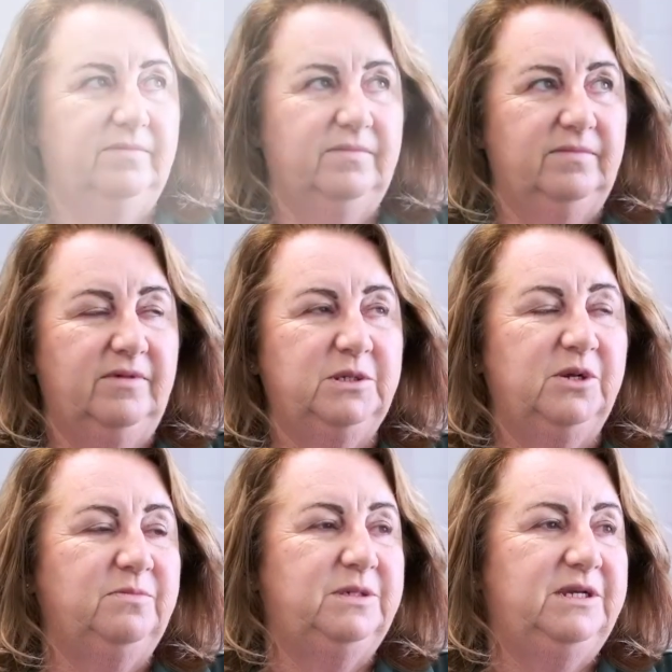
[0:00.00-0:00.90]
My
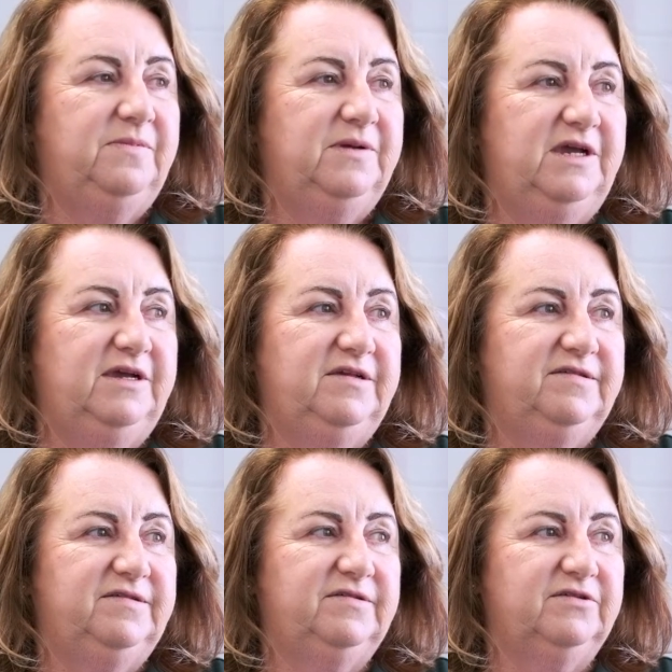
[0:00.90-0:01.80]
top tip
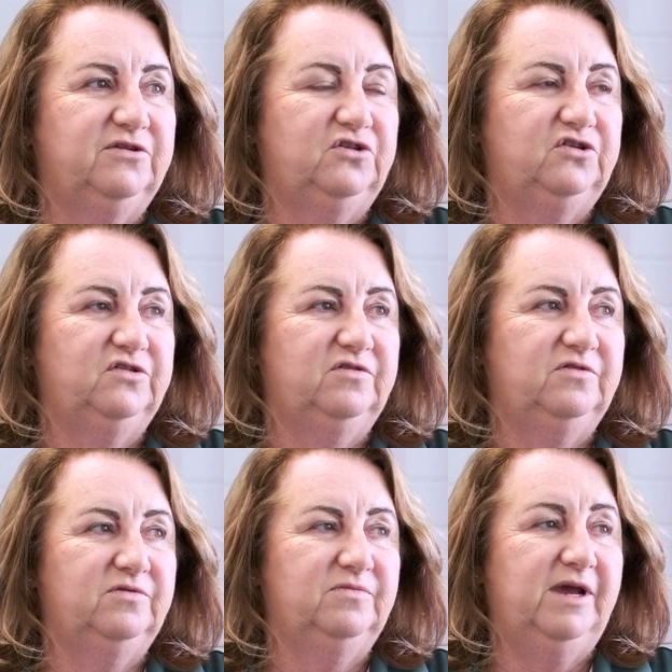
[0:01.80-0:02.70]
is
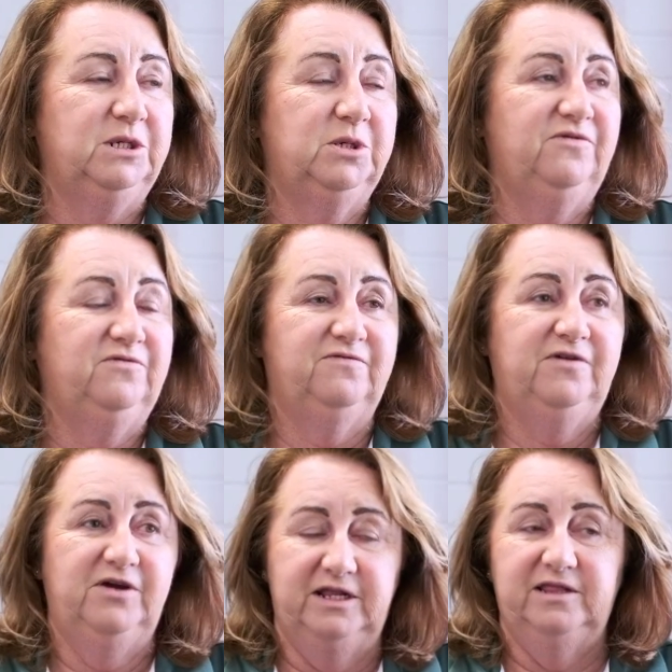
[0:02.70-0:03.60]
to make sure we've got
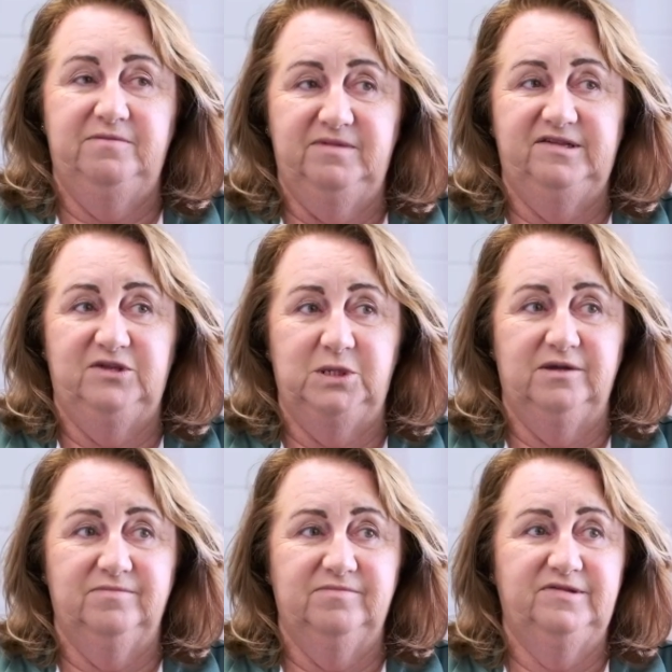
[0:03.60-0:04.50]
very clear
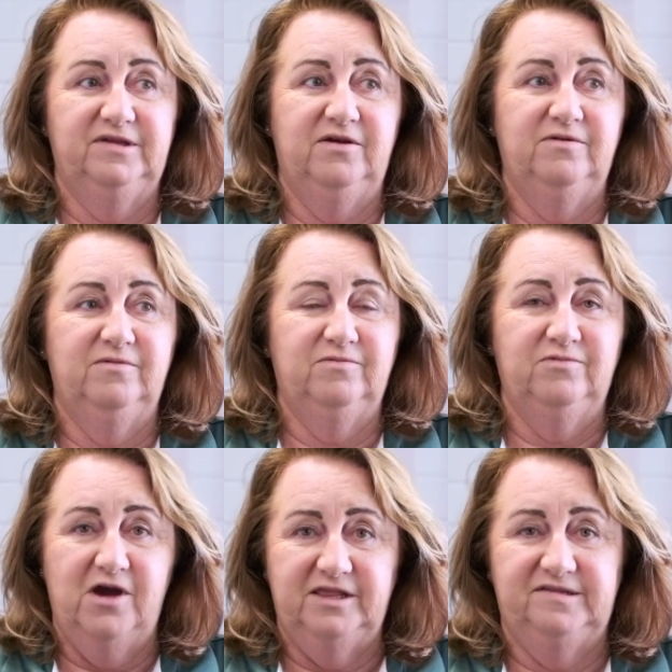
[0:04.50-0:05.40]
messaging. So
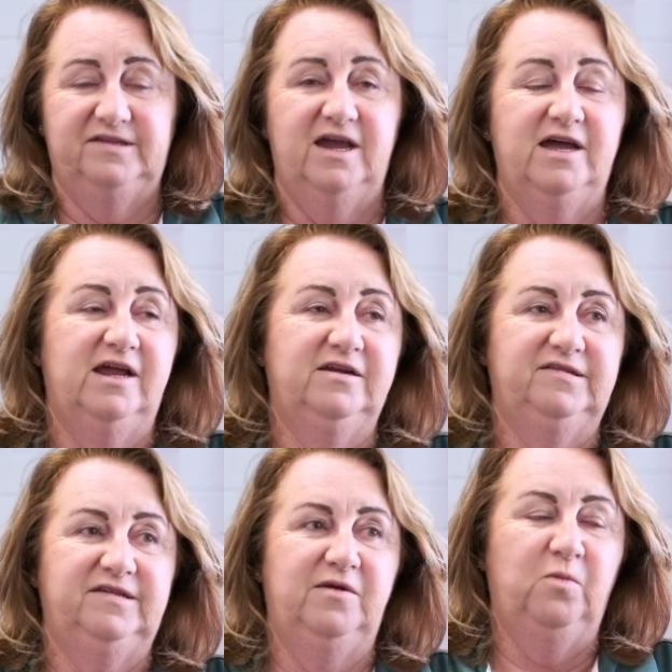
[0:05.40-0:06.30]
right at the start,
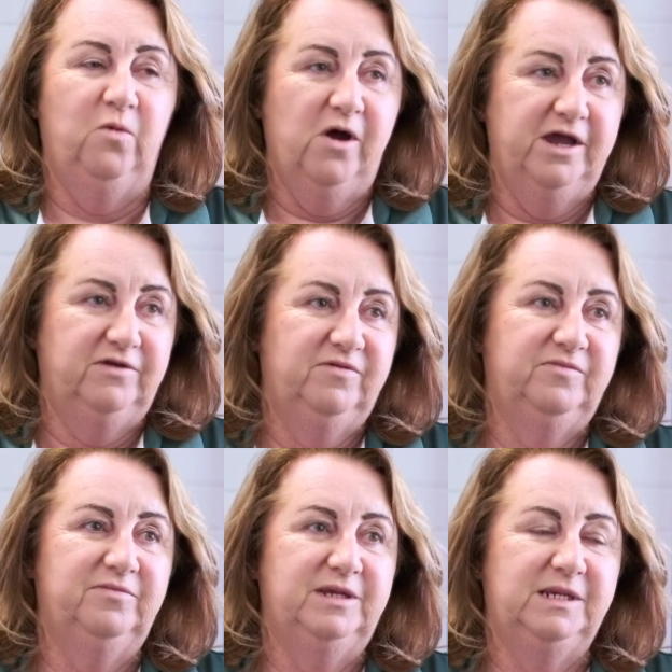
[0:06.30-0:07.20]
understand why you're
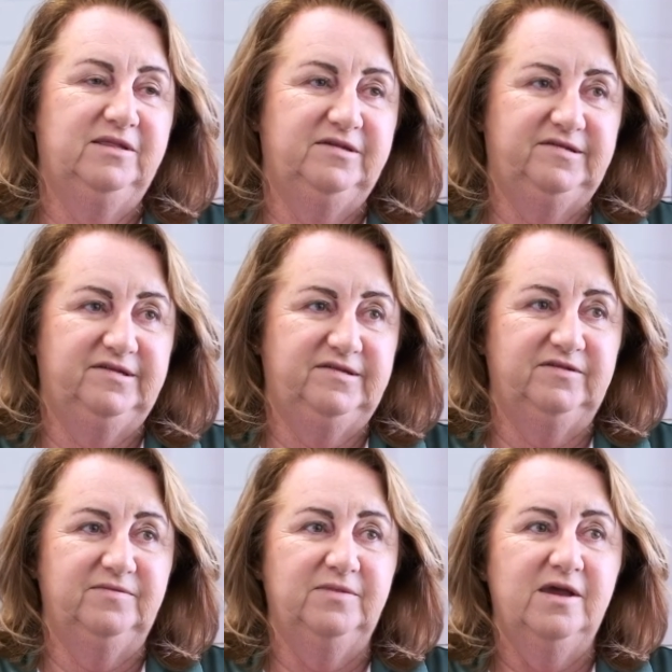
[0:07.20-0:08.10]
implementing this
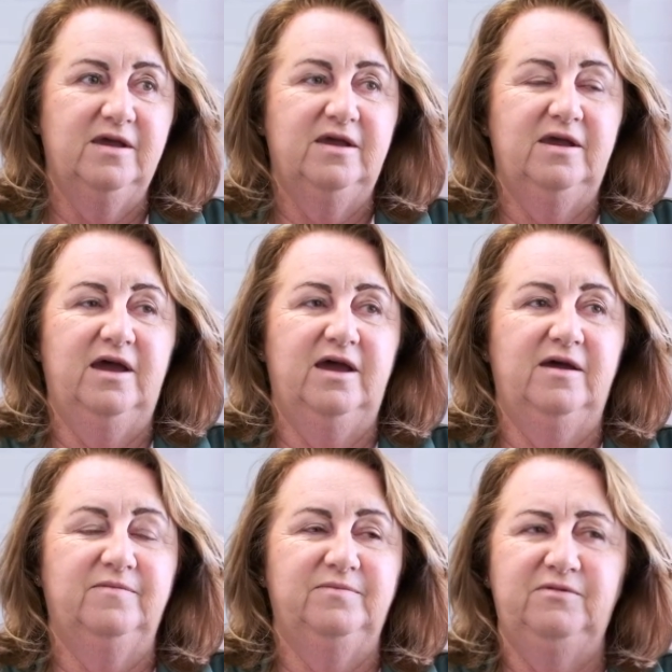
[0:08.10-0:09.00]
system.
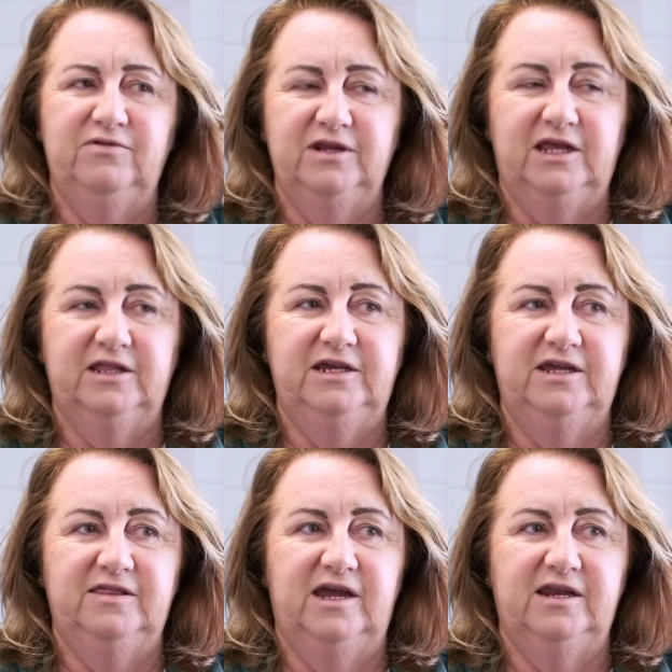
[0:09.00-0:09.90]
Be really
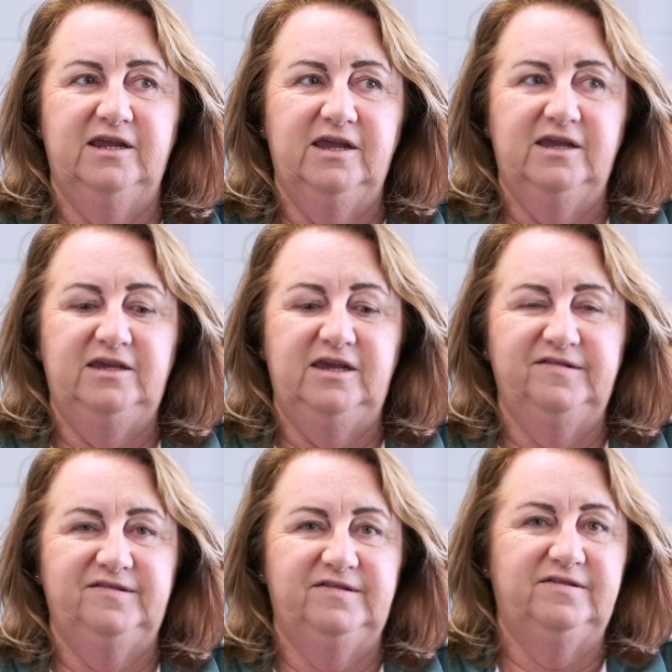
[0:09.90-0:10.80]
clear that
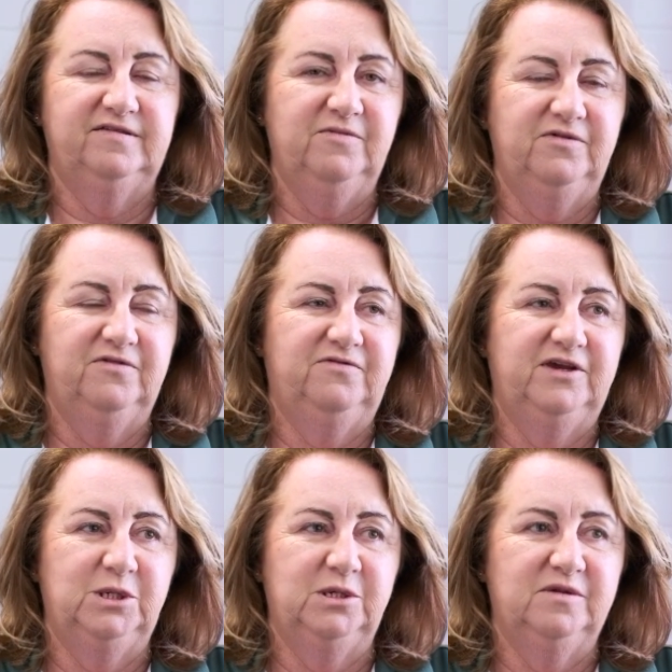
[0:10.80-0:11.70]
yes, some of the
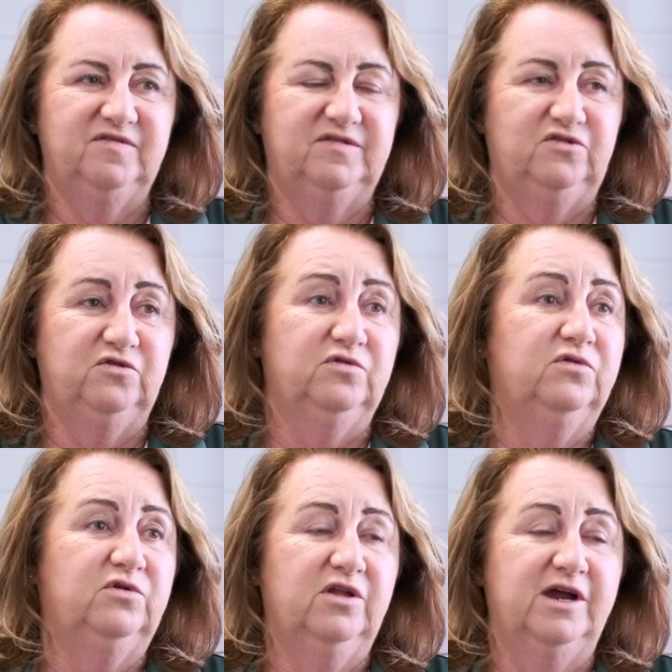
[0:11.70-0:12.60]
features do
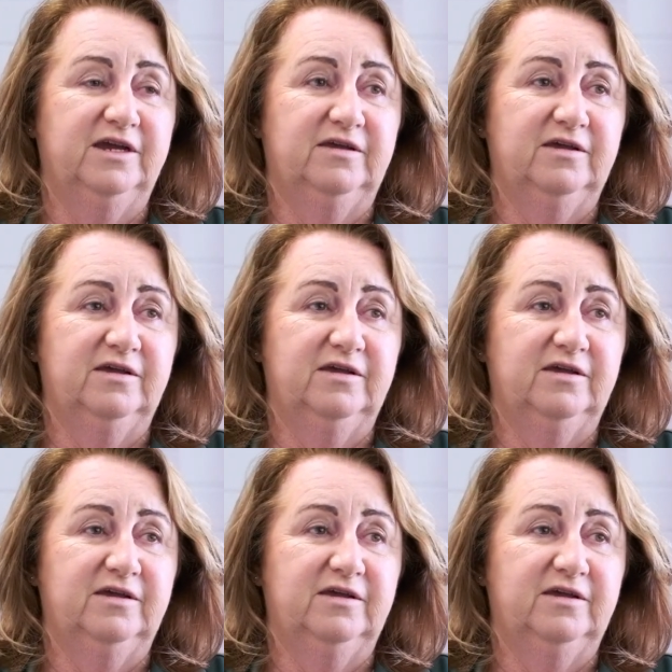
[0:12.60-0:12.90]
look like